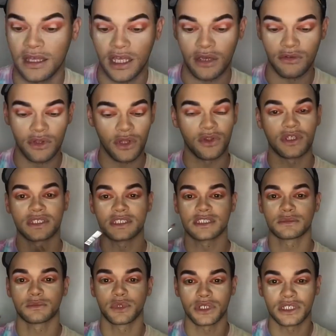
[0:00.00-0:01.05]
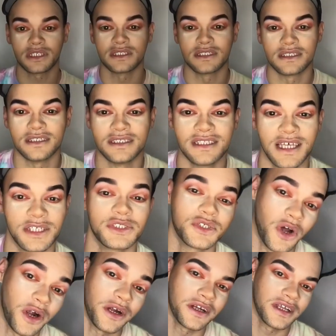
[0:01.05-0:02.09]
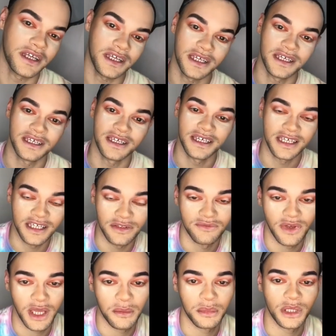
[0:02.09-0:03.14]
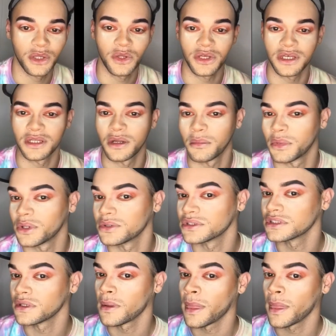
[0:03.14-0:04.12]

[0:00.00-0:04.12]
Even though this is pretty like dark and vampy looking almost,